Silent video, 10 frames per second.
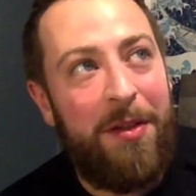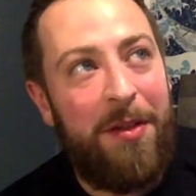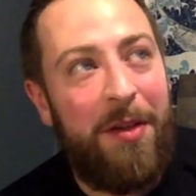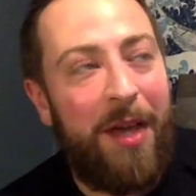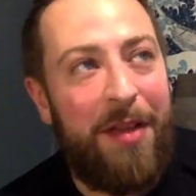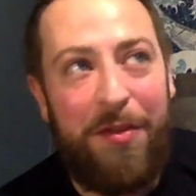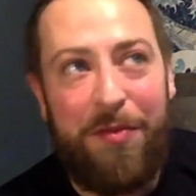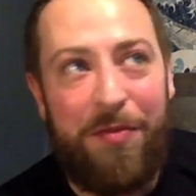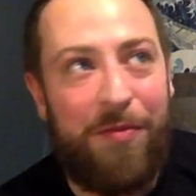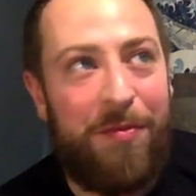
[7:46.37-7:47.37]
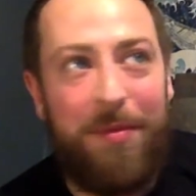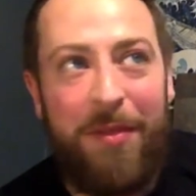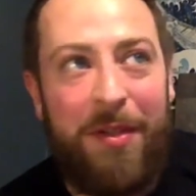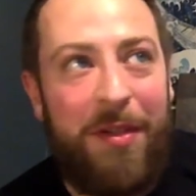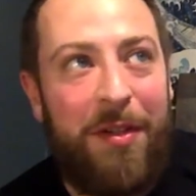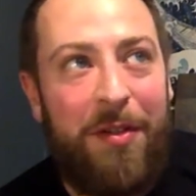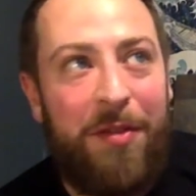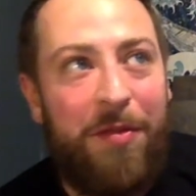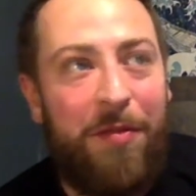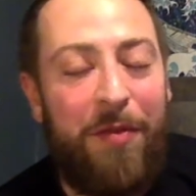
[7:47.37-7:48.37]
you had this
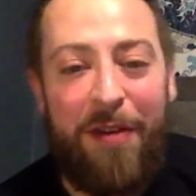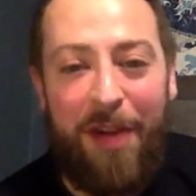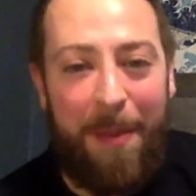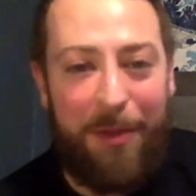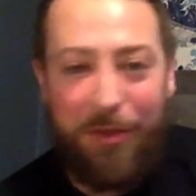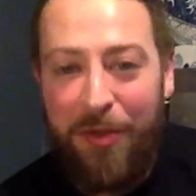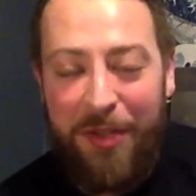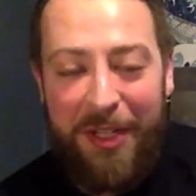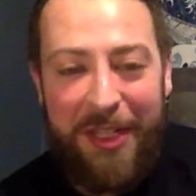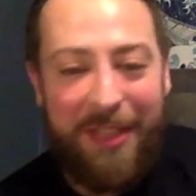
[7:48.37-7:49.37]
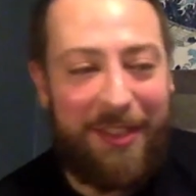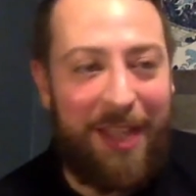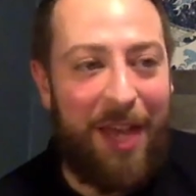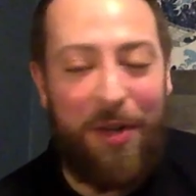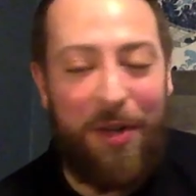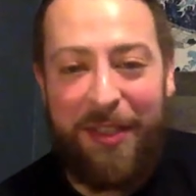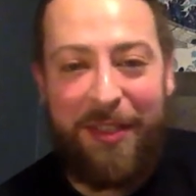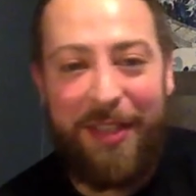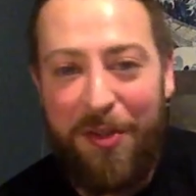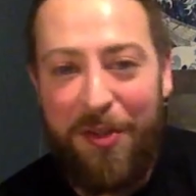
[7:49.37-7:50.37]
rare opportunity and this guy wanted to
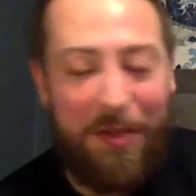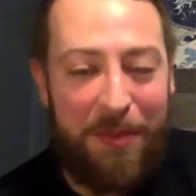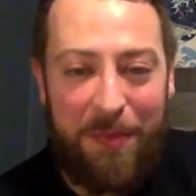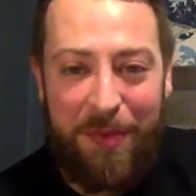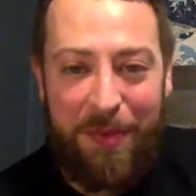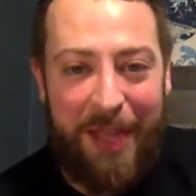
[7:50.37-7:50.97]
sell you this